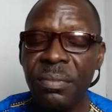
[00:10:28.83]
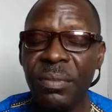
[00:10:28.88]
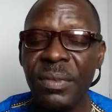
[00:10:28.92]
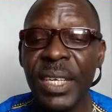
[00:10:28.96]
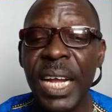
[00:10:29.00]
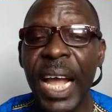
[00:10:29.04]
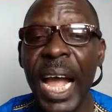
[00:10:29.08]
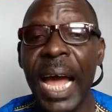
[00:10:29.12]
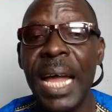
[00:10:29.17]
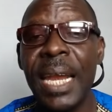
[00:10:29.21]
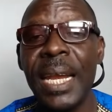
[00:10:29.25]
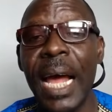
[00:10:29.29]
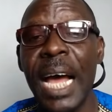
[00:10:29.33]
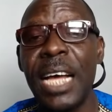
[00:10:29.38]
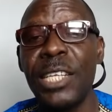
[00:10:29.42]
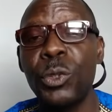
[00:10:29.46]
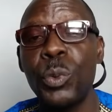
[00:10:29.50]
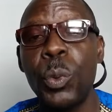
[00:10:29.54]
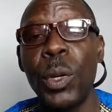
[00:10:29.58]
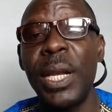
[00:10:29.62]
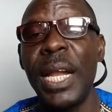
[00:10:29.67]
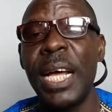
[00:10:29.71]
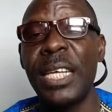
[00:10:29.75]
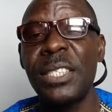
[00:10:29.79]
and as
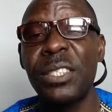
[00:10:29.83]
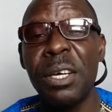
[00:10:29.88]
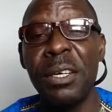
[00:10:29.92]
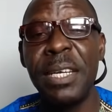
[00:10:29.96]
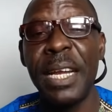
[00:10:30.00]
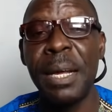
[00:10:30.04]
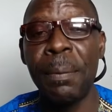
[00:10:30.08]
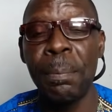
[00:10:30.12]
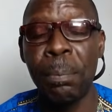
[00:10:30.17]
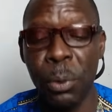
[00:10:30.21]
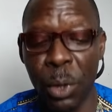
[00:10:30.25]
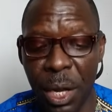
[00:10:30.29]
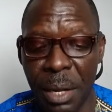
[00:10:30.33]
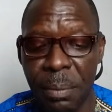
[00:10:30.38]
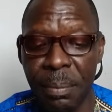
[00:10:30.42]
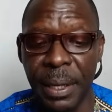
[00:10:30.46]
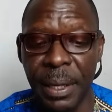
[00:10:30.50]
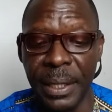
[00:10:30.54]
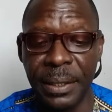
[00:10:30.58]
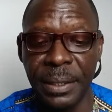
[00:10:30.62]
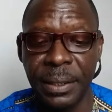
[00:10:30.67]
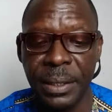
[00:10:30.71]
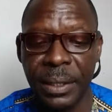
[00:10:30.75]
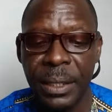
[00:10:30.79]
well as
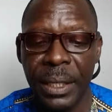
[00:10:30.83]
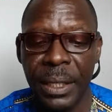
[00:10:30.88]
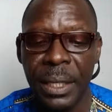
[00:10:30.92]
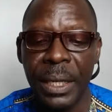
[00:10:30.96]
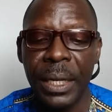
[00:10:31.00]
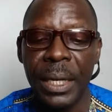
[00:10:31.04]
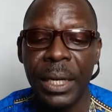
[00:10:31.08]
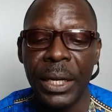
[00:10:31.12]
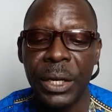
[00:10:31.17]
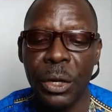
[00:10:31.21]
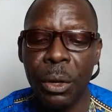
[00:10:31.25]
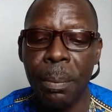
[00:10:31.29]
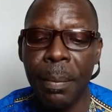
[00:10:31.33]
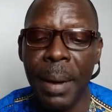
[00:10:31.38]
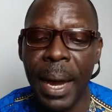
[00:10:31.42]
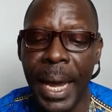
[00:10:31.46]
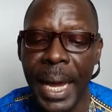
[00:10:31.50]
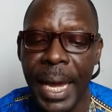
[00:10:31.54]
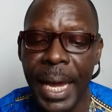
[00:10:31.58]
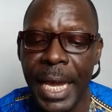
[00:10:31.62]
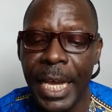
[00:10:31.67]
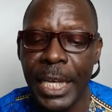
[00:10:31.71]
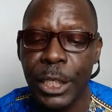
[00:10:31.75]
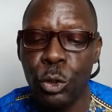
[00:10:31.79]
unemployment. Number
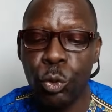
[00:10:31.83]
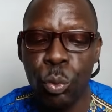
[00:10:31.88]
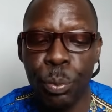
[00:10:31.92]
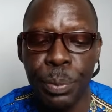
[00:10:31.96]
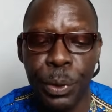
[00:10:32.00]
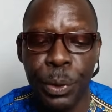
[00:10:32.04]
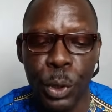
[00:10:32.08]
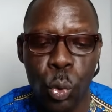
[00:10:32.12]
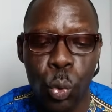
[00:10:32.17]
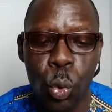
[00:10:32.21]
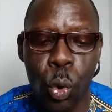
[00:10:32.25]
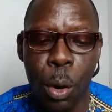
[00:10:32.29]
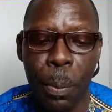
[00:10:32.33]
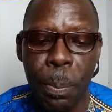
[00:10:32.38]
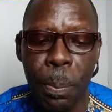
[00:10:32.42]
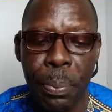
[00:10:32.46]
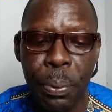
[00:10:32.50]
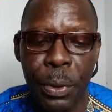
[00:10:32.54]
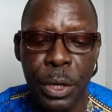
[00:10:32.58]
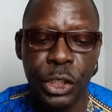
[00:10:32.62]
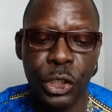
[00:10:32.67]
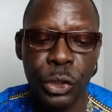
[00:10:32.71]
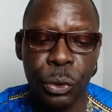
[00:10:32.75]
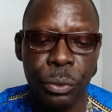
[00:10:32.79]
8 will be
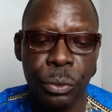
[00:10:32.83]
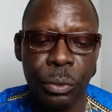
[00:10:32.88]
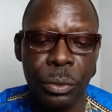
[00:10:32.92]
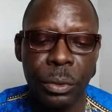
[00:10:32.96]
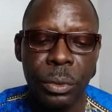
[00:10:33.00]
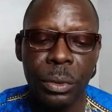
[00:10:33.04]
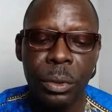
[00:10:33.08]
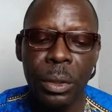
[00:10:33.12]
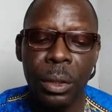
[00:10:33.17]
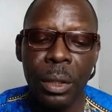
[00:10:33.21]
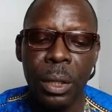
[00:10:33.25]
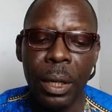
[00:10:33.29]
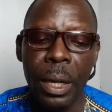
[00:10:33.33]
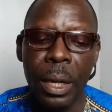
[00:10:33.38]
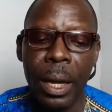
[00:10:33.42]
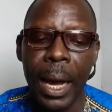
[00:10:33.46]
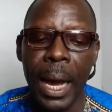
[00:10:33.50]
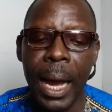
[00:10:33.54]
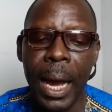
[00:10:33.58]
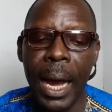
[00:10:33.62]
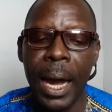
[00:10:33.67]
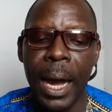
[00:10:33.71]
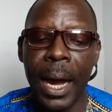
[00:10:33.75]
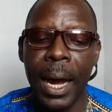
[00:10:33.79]
cooperation,
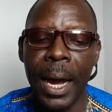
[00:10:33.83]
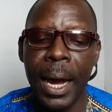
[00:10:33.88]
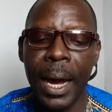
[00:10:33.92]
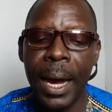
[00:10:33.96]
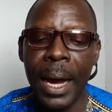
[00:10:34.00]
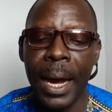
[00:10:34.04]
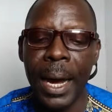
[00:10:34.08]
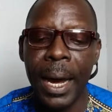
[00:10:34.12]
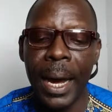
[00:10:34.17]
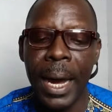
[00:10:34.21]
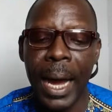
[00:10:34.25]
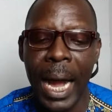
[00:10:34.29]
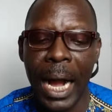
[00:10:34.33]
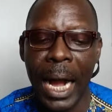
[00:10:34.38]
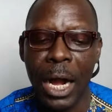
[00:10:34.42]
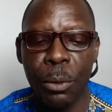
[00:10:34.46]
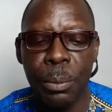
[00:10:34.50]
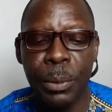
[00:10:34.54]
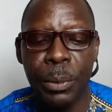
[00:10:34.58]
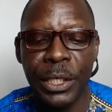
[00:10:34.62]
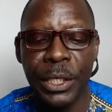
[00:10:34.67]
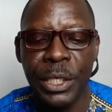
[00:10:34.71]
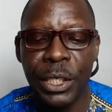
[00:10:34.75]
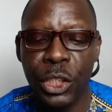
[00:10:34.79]

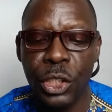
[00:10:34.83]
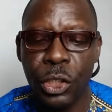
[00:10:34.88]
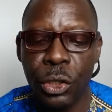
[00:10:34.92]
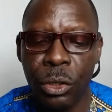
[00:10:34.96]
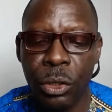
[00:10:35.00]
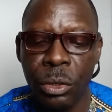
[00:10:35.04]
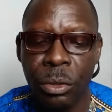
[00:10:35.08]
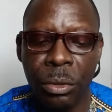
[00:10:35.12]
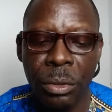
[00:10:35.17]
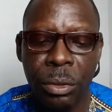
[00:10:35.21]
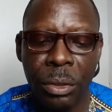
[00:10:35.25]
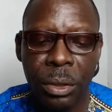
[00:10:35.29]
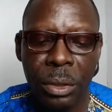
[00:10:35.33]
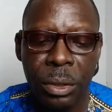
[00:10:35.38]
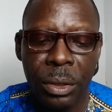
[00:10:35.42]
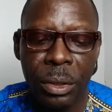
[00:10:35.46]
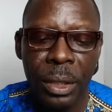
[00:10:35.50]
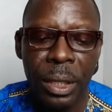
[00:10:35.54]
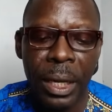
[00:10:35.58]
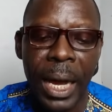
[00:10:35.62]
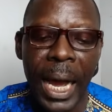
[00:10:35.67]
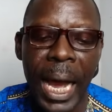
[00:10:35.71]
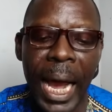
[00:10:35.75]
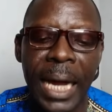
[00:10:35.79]
accommodation,
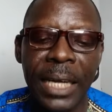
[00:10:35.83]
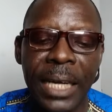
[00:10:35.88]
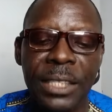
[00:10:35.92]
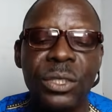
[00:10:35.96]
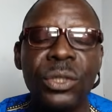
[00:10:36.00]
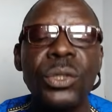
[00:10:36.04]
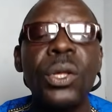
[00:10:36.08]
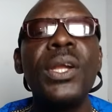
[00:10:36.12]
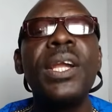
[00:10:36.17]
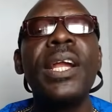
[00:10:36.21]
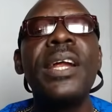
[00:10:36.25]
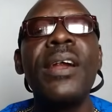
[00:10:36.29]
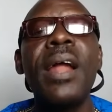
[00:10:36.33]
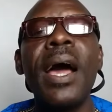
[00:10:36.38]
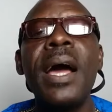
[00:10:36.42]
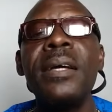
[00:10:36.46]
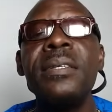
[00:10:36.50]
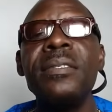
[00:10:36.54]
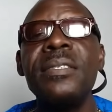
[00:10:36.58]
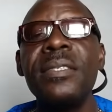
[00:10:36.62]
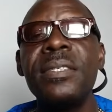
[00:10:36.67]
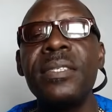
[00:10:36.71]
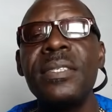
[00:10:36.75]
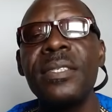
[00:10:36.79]
and
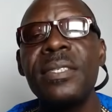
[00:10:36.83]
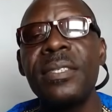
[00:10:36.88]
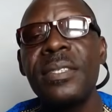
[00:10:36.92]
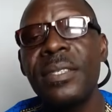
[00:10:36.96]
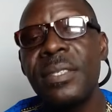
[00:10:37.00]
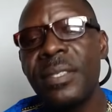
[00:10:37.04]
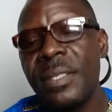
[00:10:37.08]
tolerance